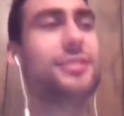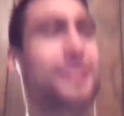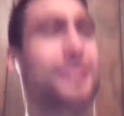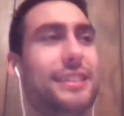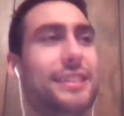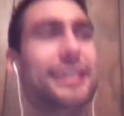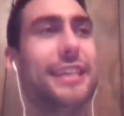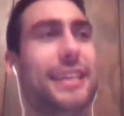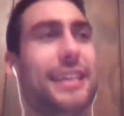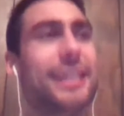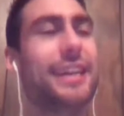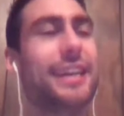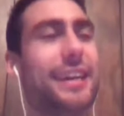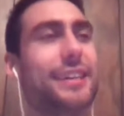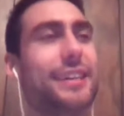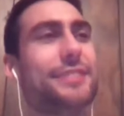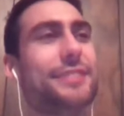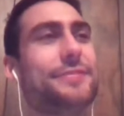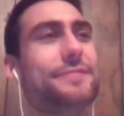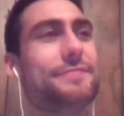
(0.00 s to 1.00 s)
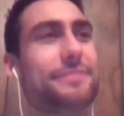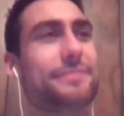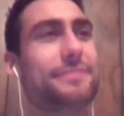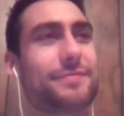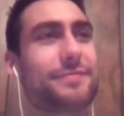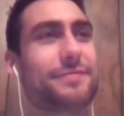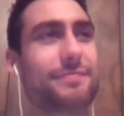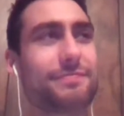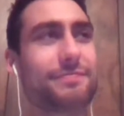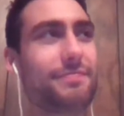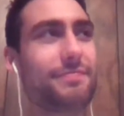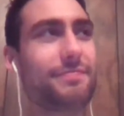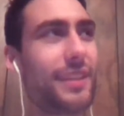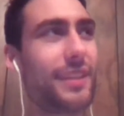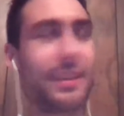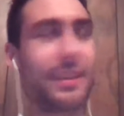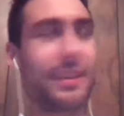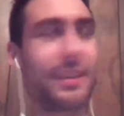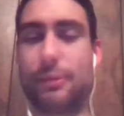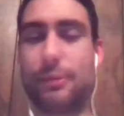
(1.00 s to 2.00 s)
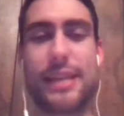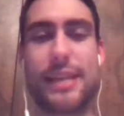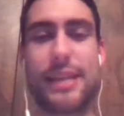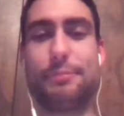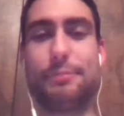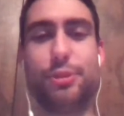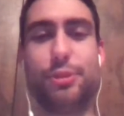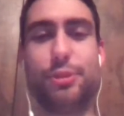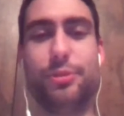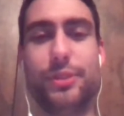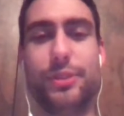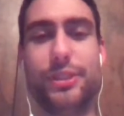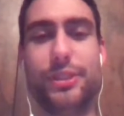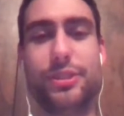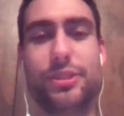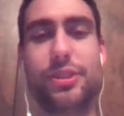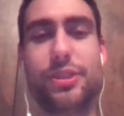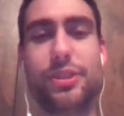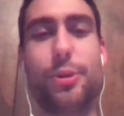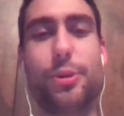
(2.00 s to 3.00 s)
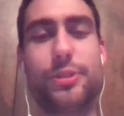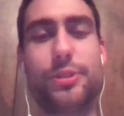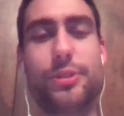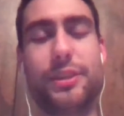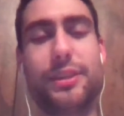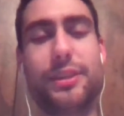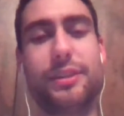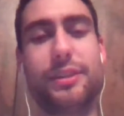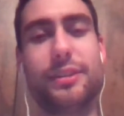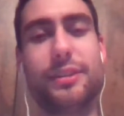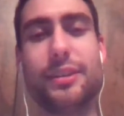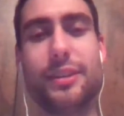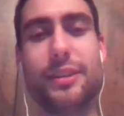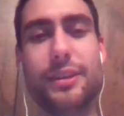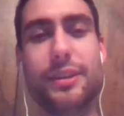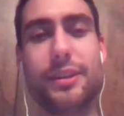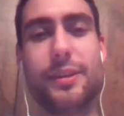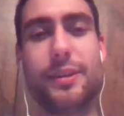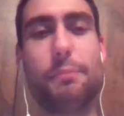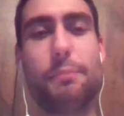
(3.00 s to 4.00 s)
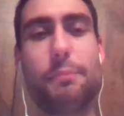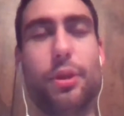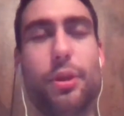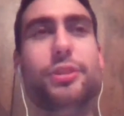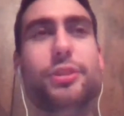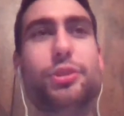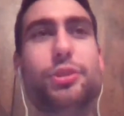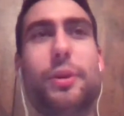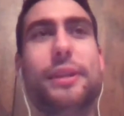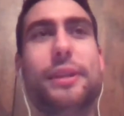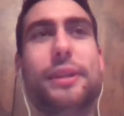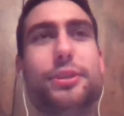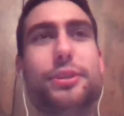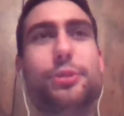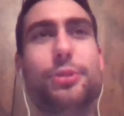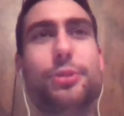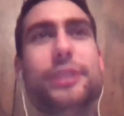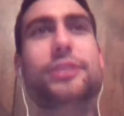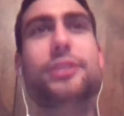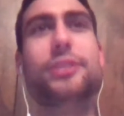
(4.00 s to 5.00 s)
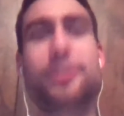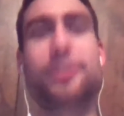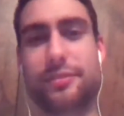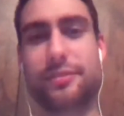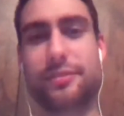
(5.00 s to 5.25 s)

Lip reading: he that was absolutely soaked in blood, sweat, and grease